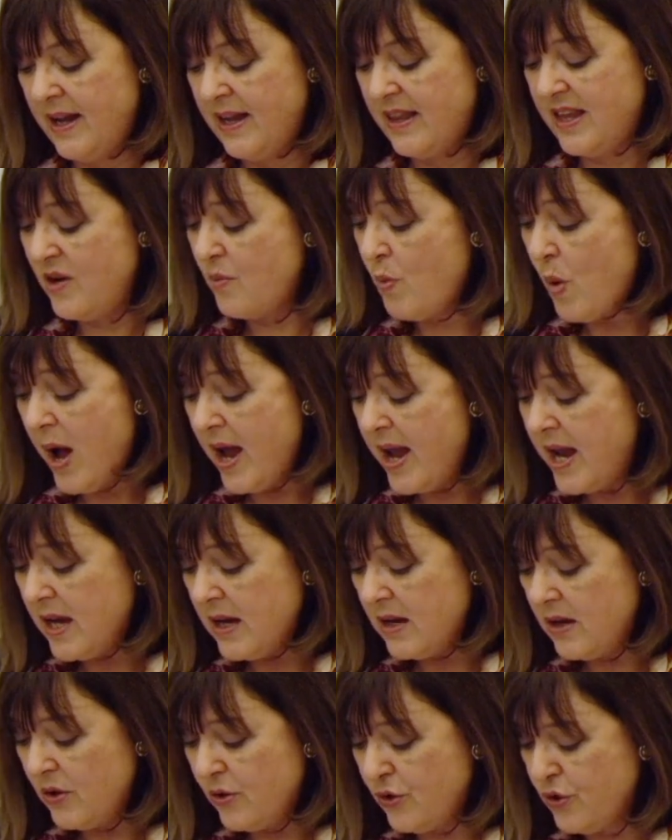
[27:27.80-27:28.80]
then why
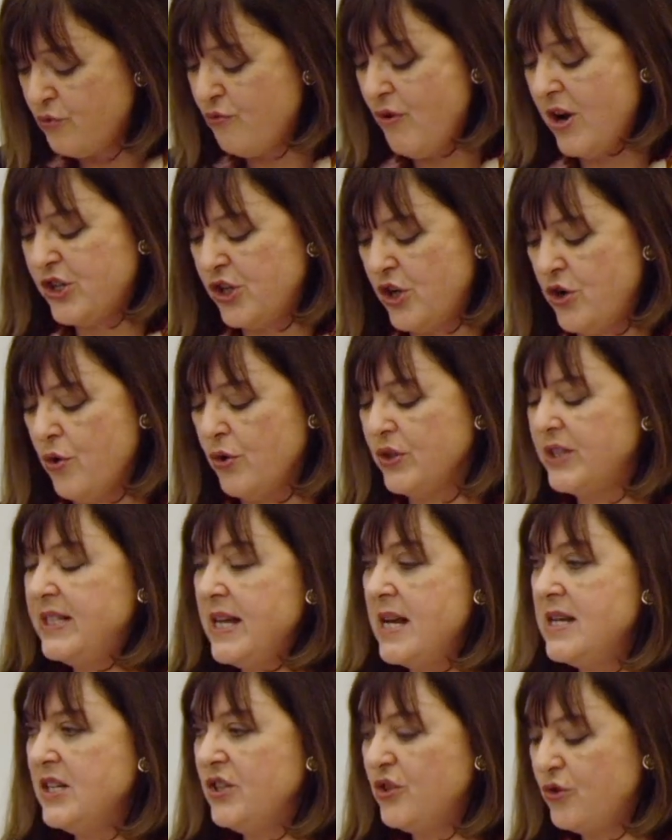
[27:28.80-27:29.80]
could Russia not
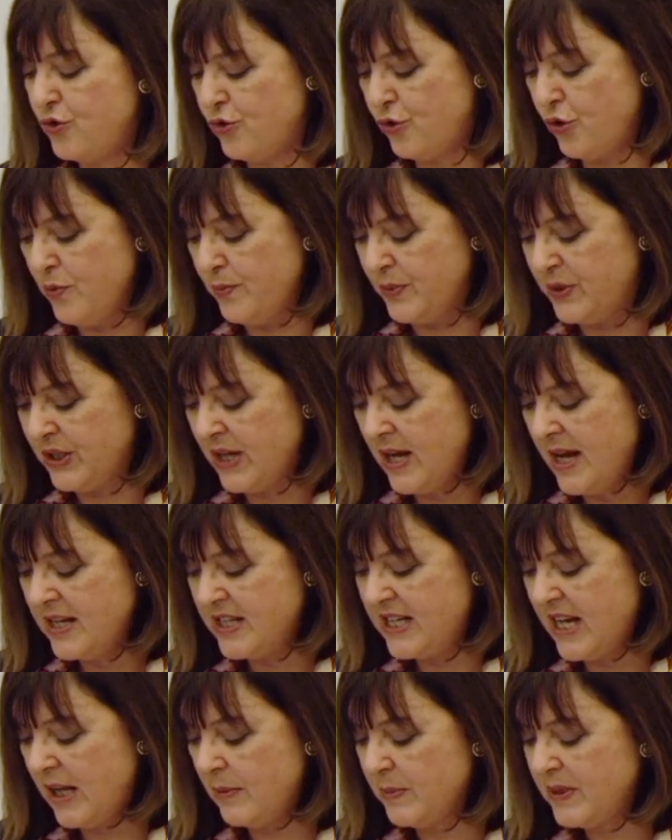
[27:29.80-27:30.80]
send its troops
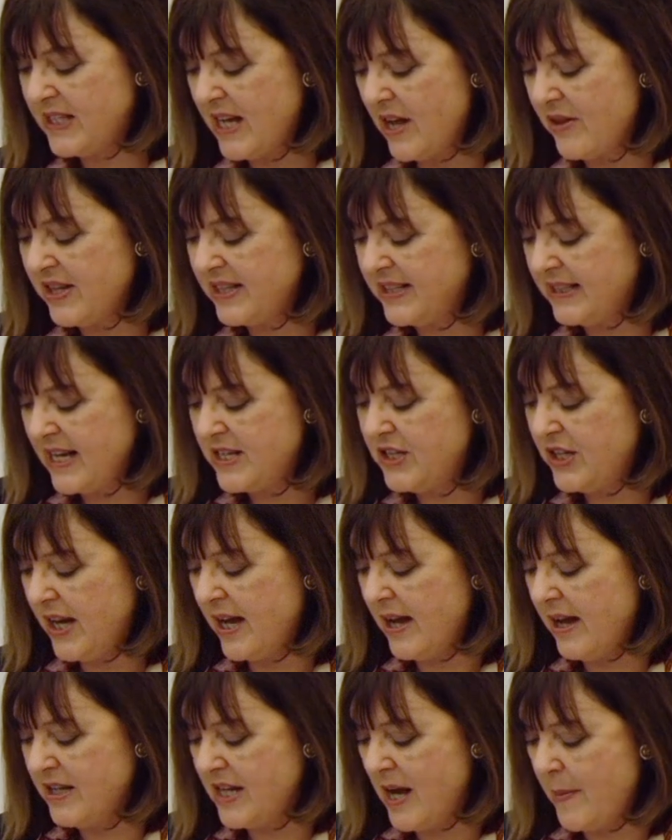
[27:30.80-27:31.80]
to help South
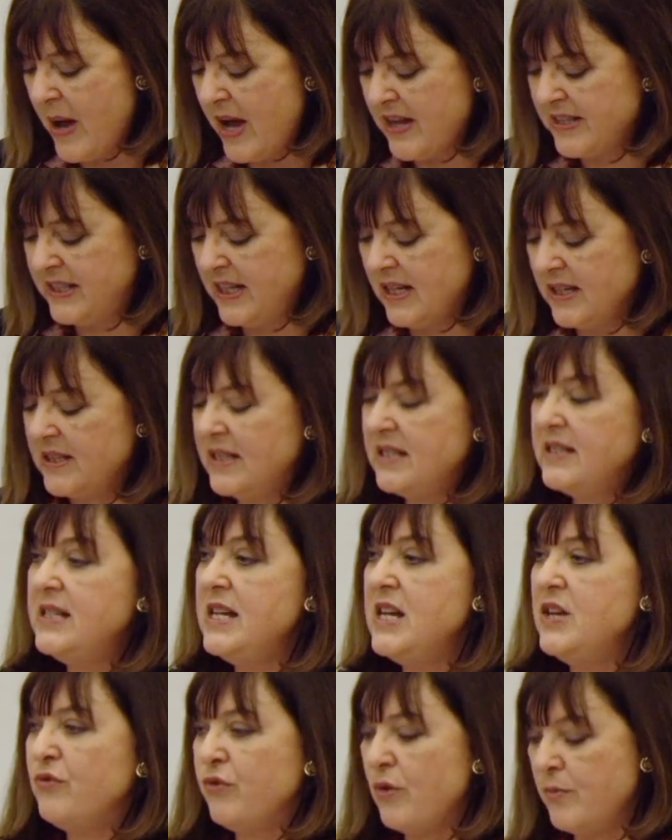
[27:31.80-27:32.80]
Ossetia and Abkhazia
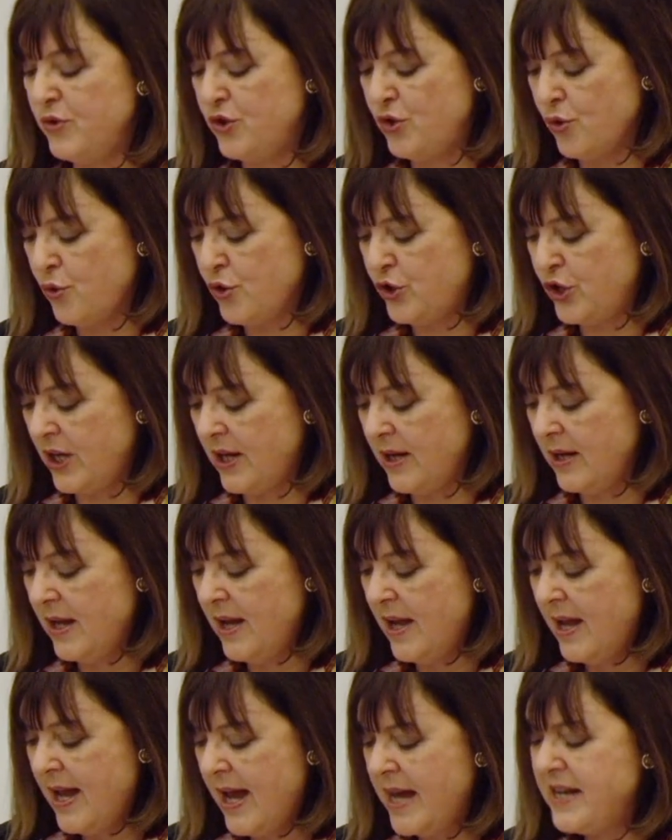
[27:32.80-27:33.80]
secede from Georgia
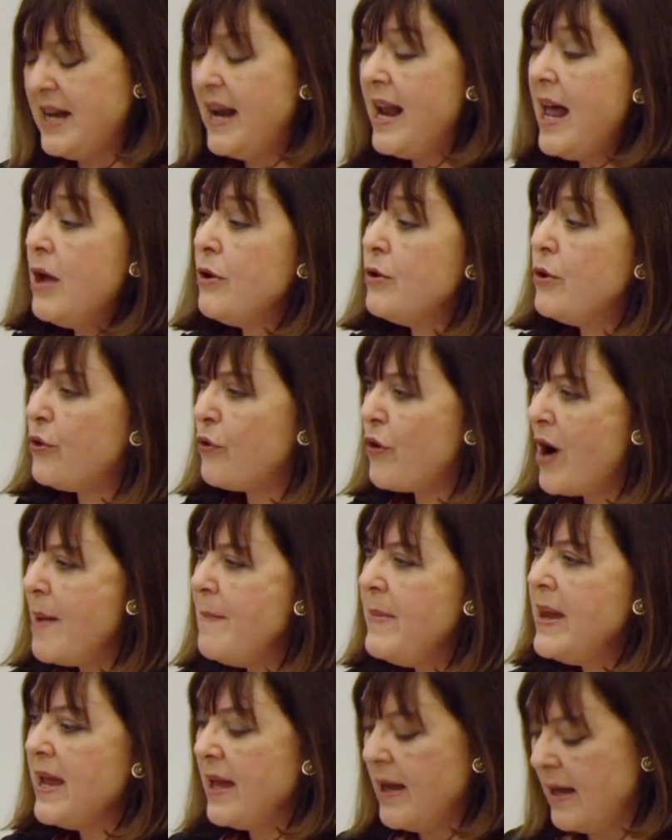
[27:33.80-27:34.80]
and allow
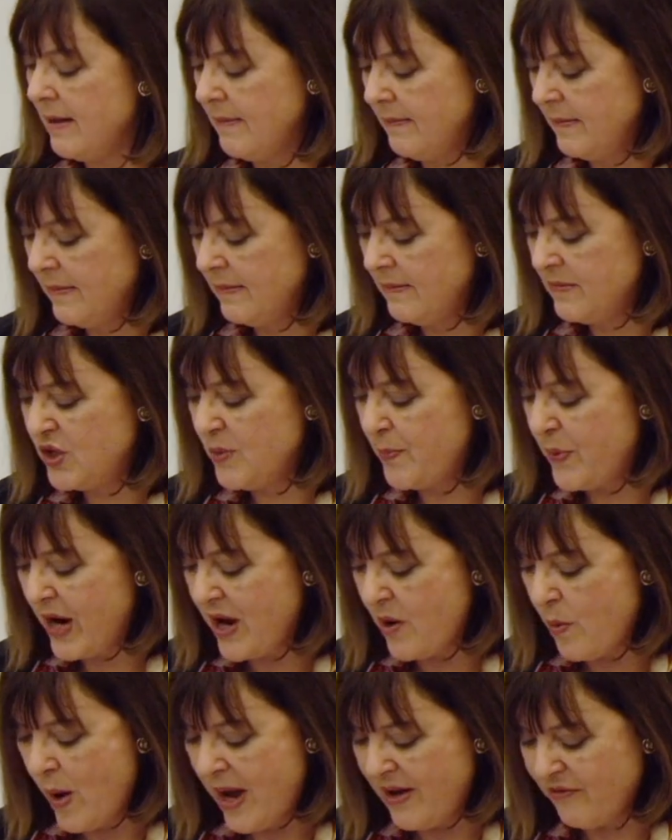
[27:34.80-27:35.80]
Crimea to
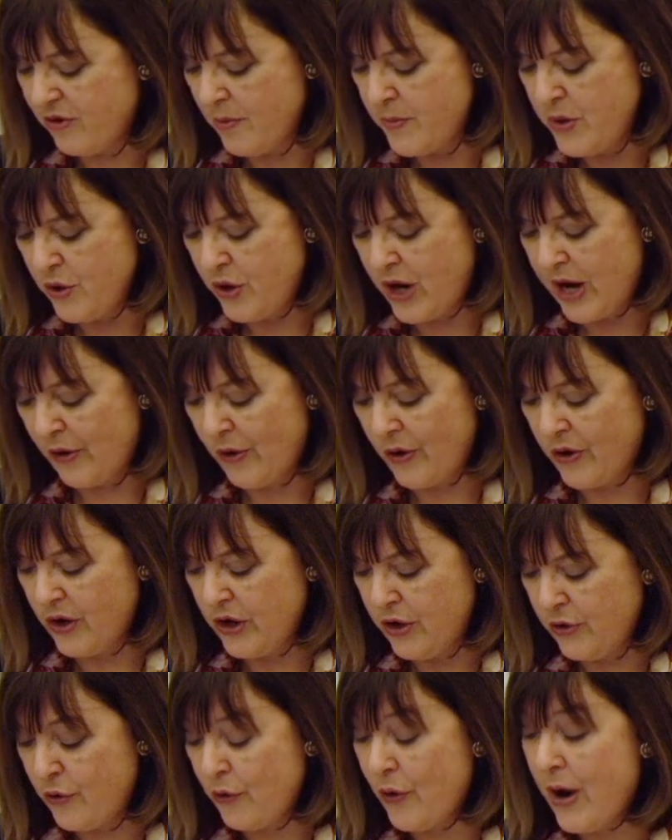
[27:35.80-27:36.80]
break away from
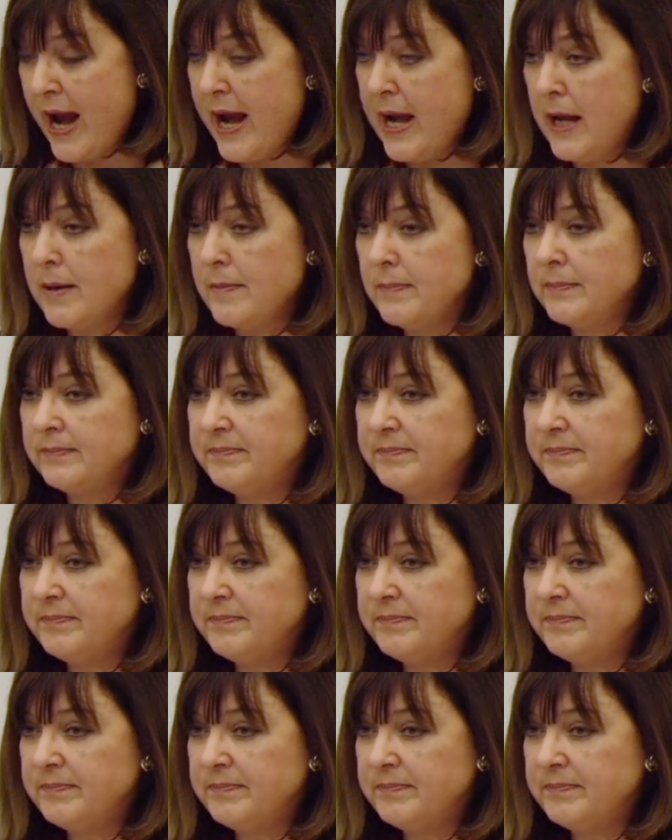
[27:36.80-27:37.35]
Ukraine?